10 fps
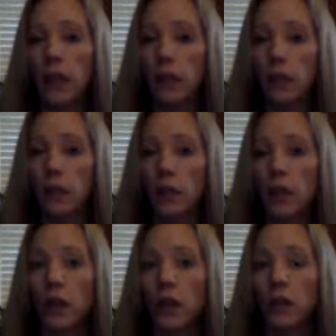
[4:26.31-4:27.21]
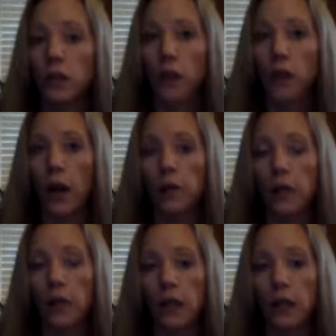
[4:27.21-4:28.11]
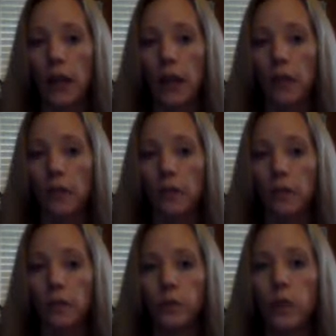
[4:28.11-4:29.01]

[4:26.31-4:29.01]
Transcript: standards, describes this stage.